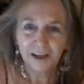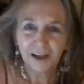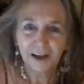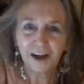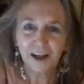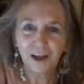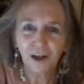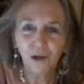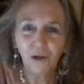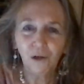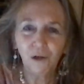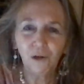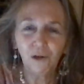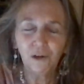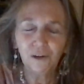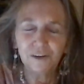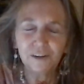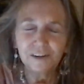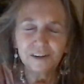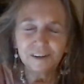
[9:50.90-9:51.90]
I
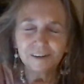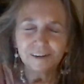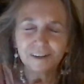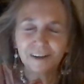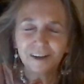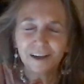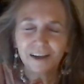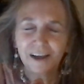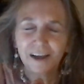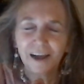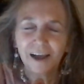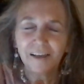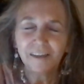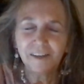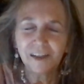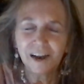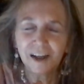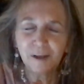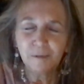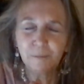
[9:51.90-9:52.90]
hold it, and
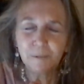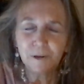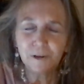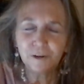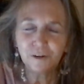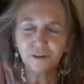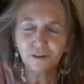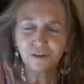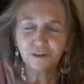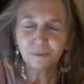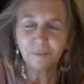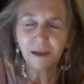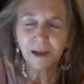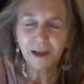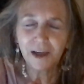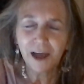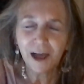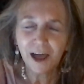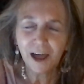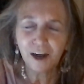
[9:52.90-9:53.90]
then I picture my
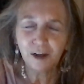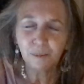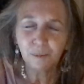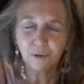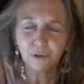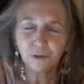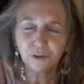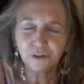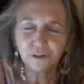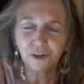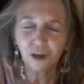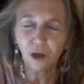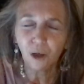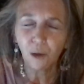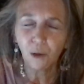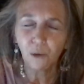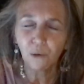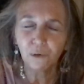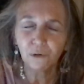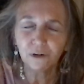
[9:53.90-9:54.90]
animal
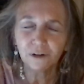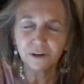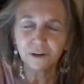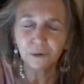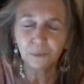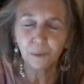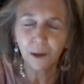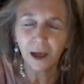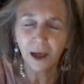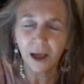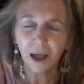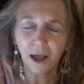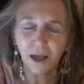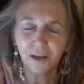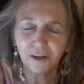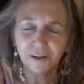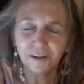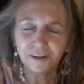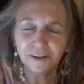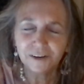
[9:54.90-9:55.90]
totally well,
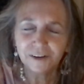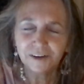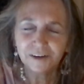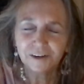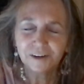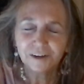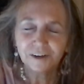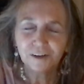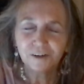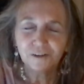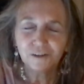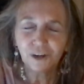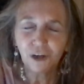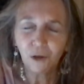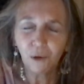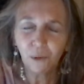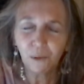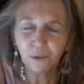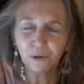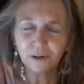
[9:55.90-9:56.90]

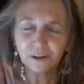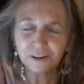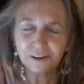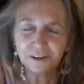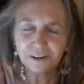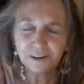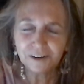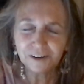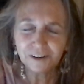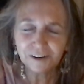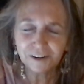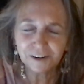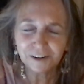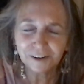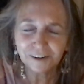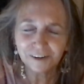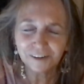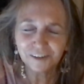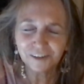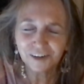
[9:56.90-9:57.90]
totally
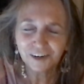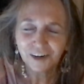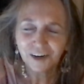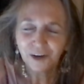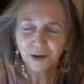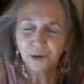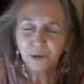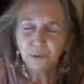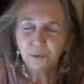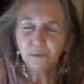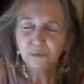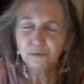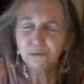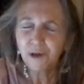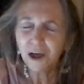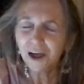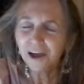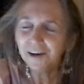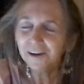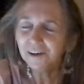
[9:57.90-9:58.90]
healed,
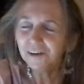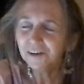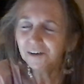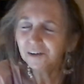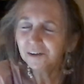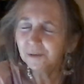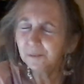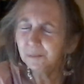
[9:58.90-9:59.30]
running,